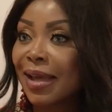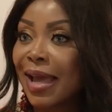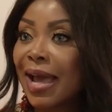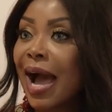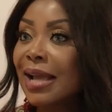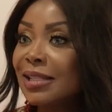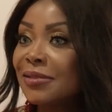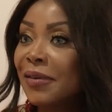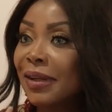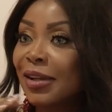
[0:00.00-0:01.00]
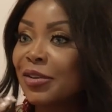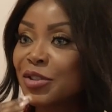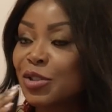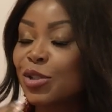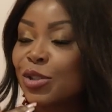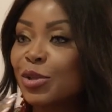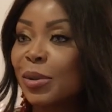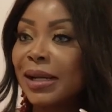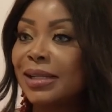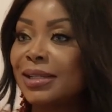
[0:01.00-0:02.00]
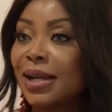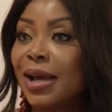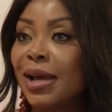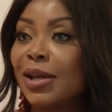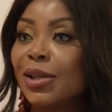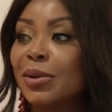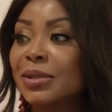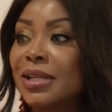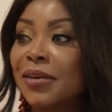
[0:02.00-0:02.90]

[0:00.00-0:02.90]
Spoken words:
I just feel like you just trained yourself